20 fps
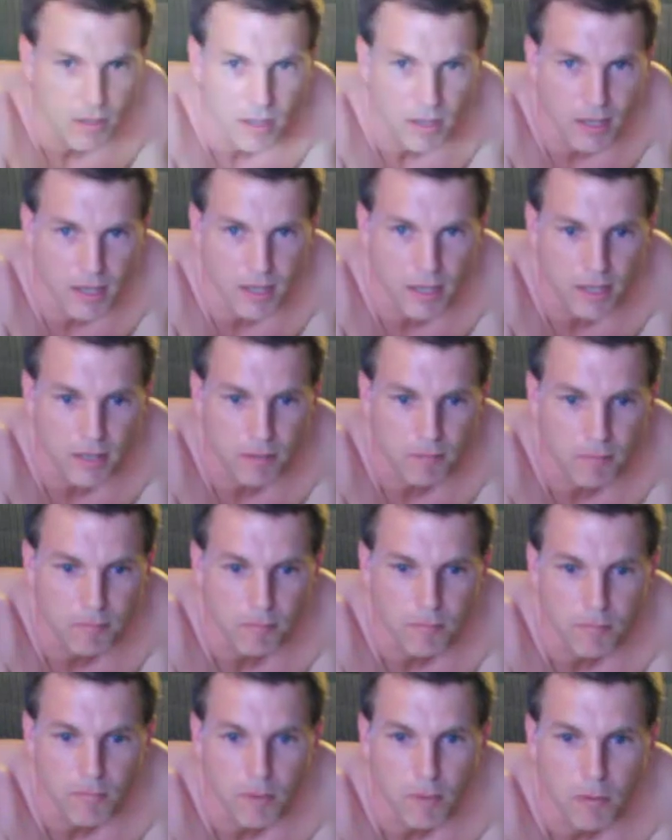
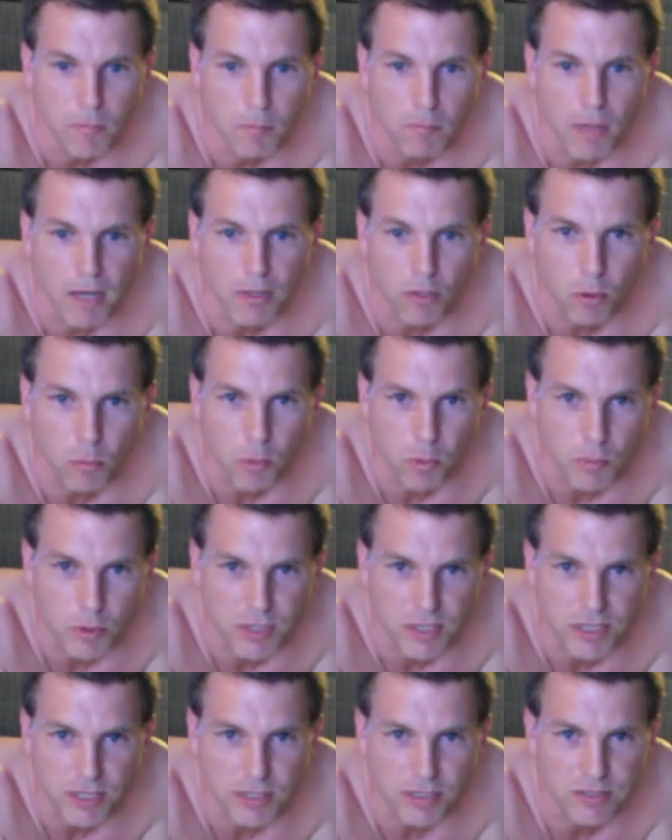My normal
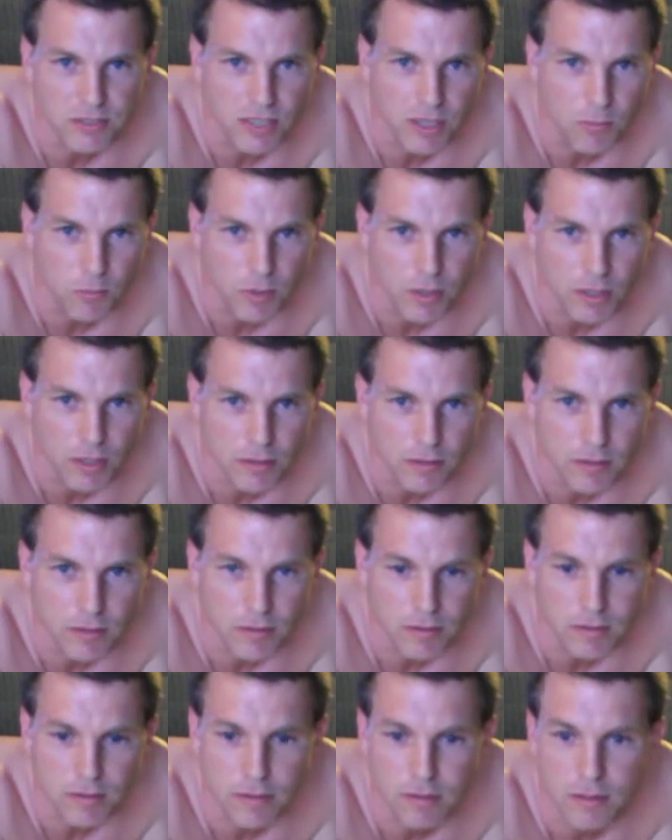routine is I run
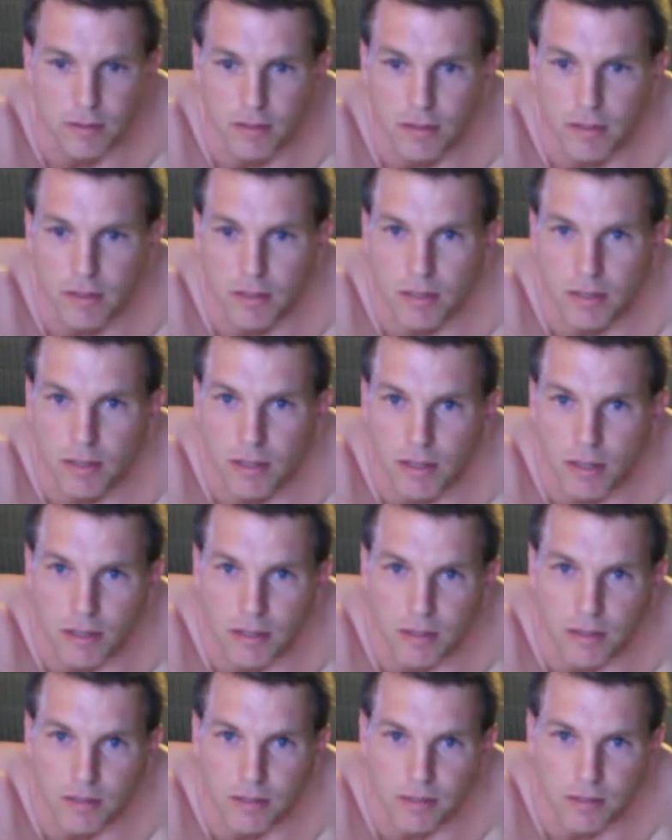
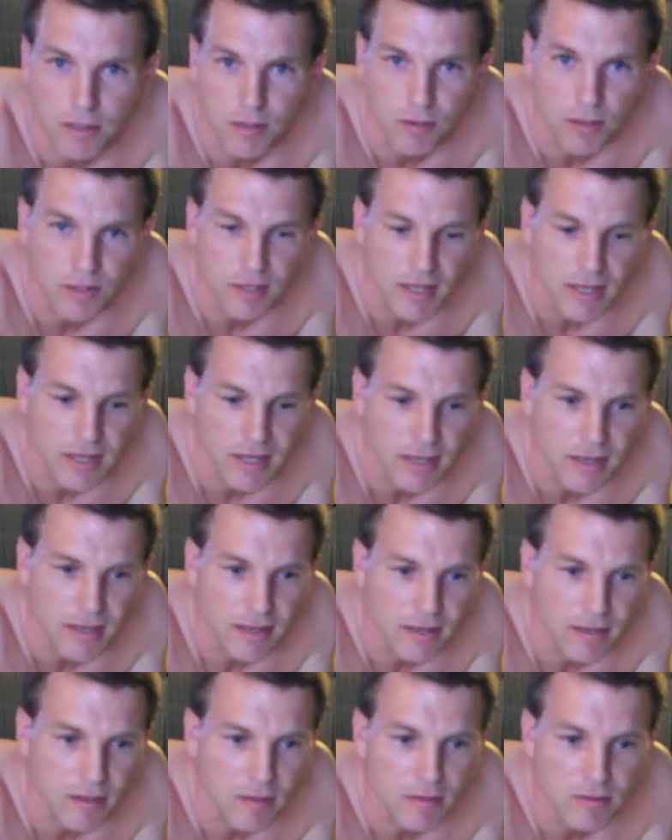during the
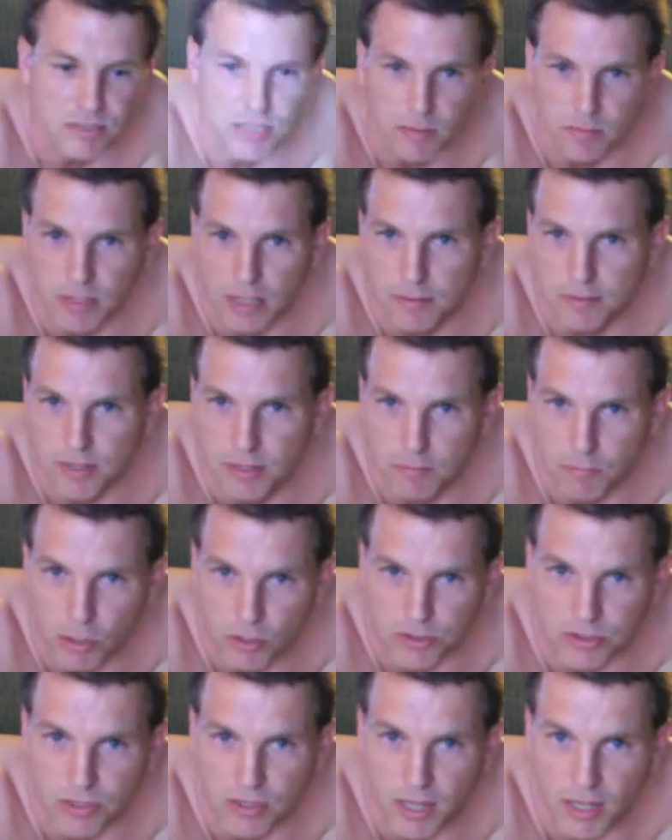day, sometimes at
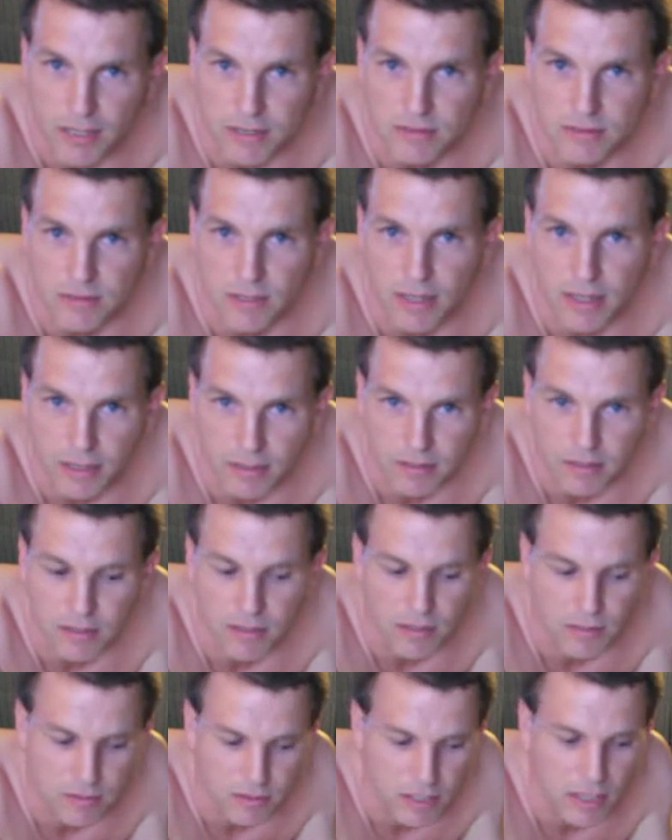most nights,
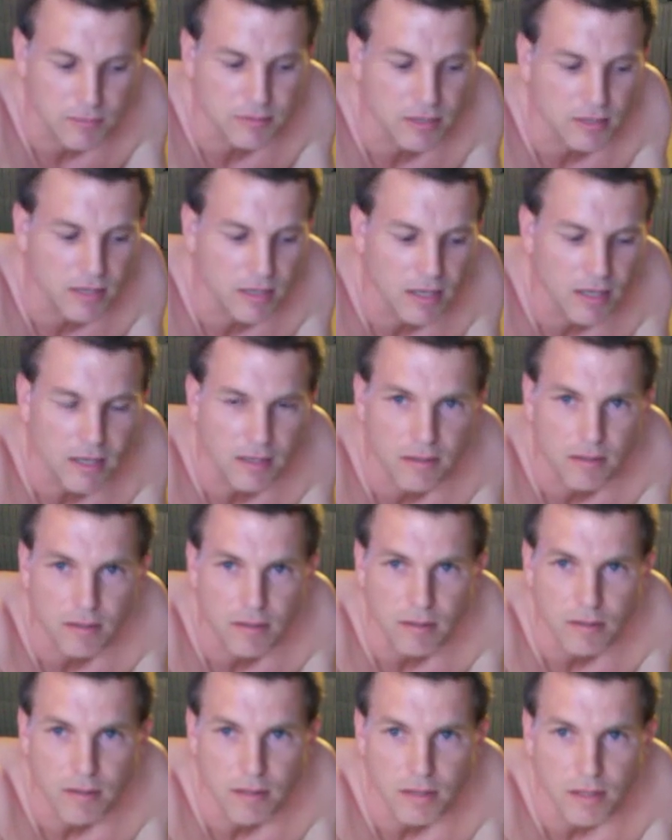times at night,
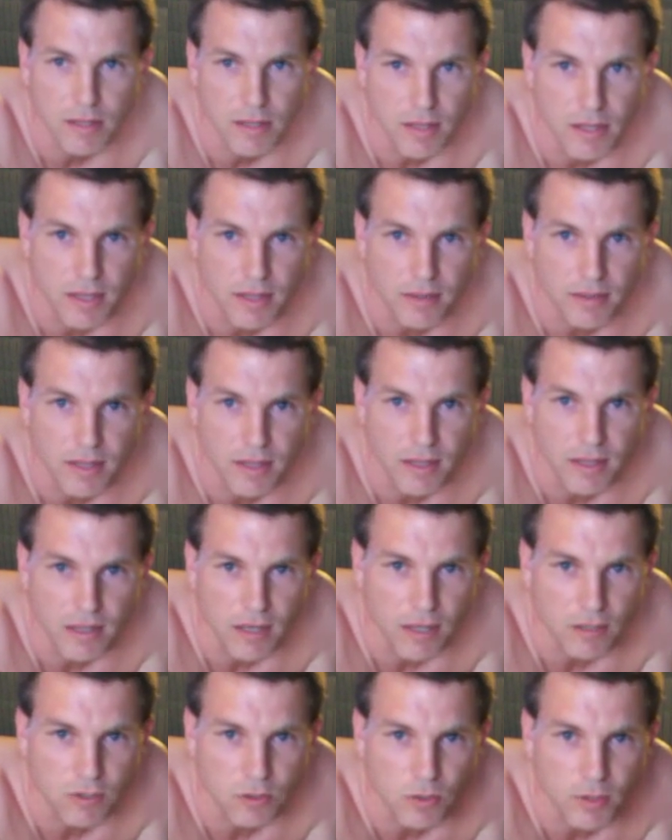and then
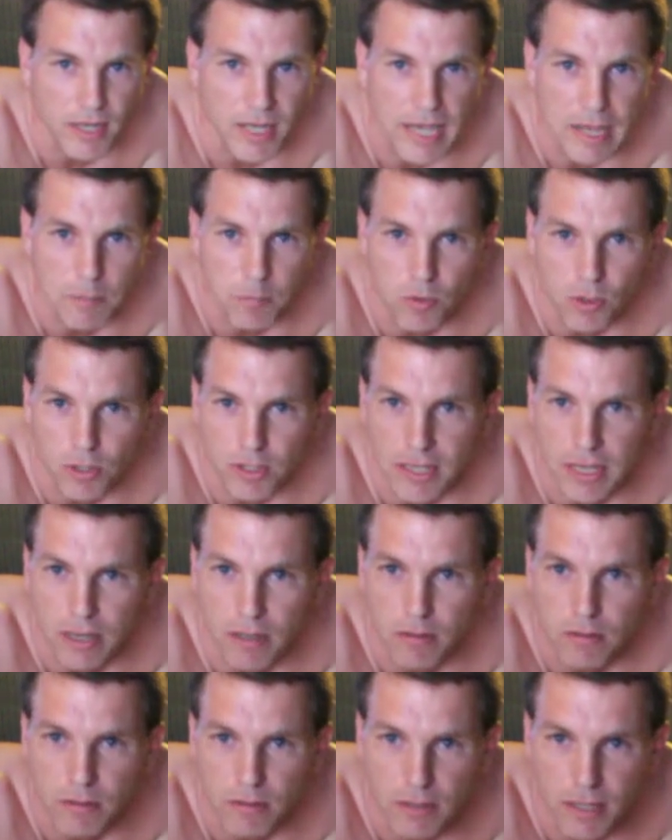I'll do an ab
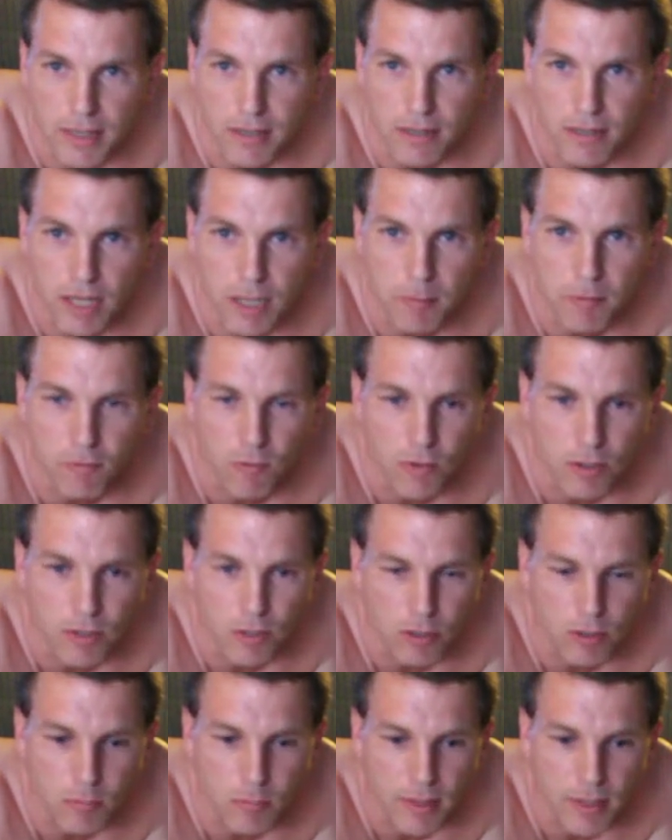workout late at night before I
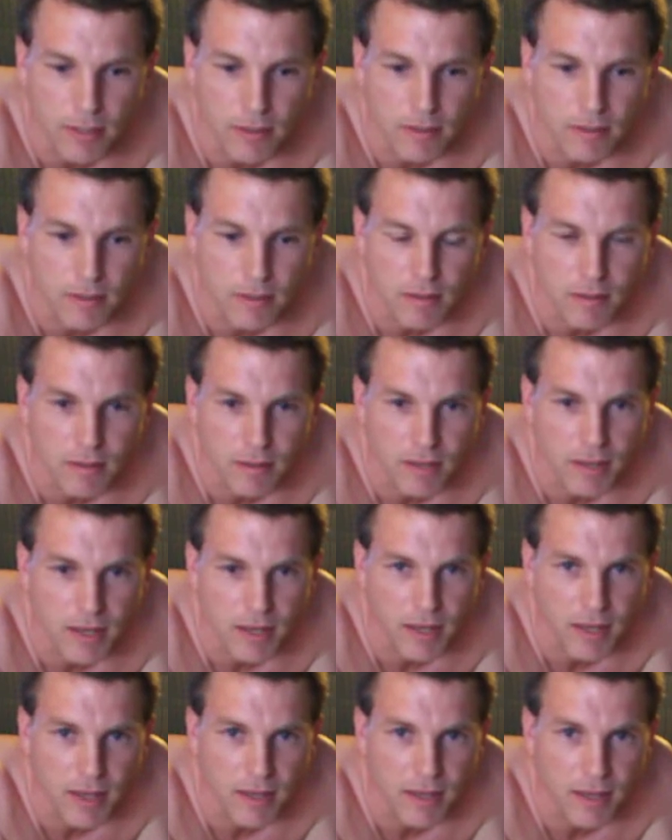go to bed.
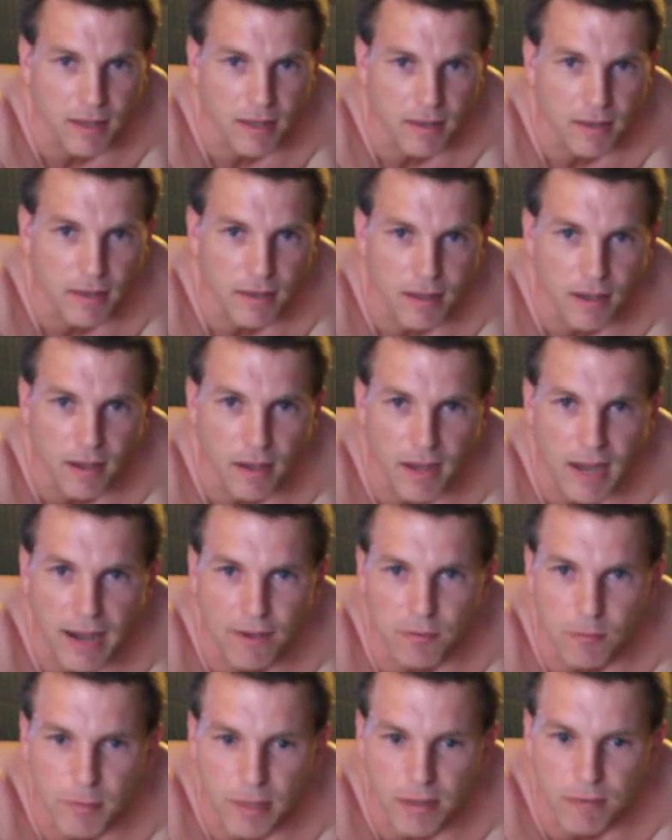And
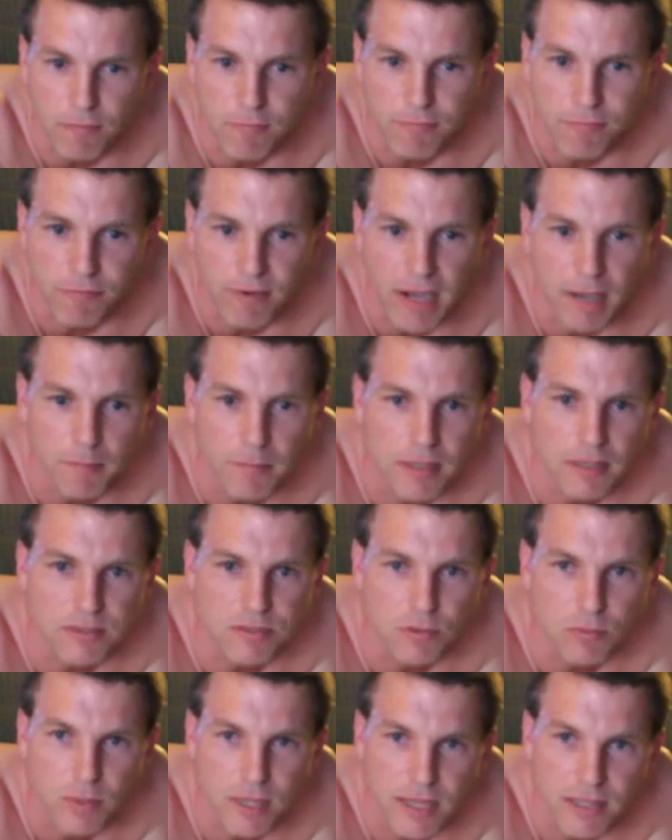after about 5
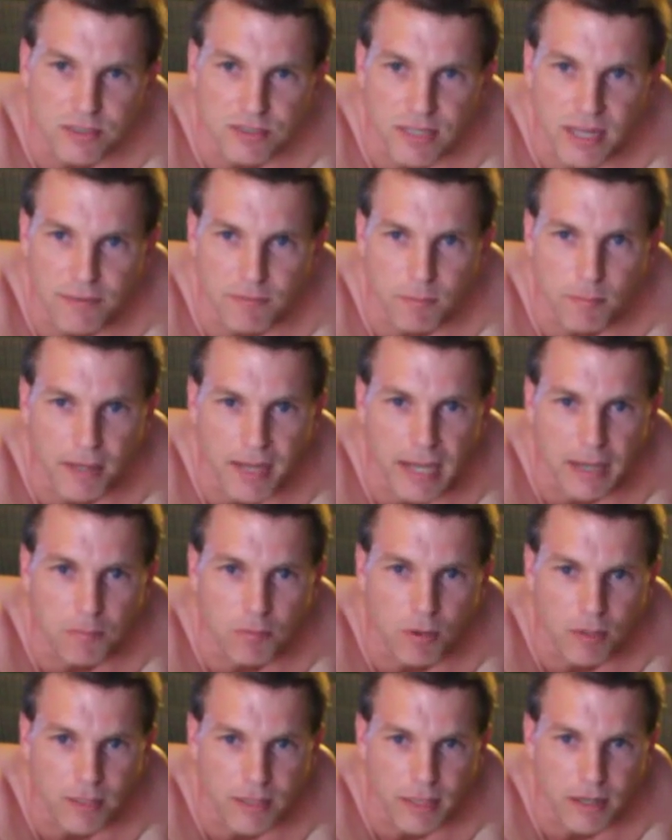minutes of rest after my ab
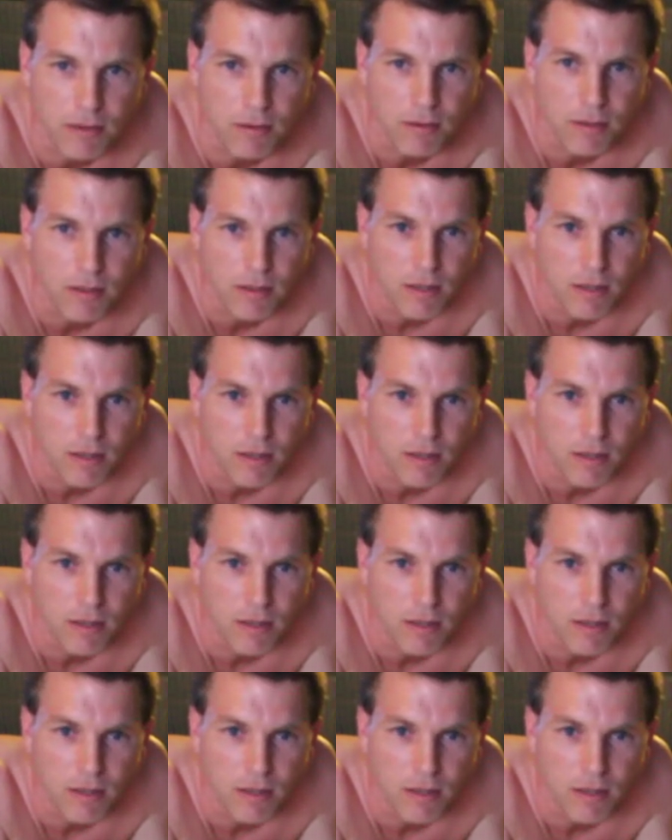workout,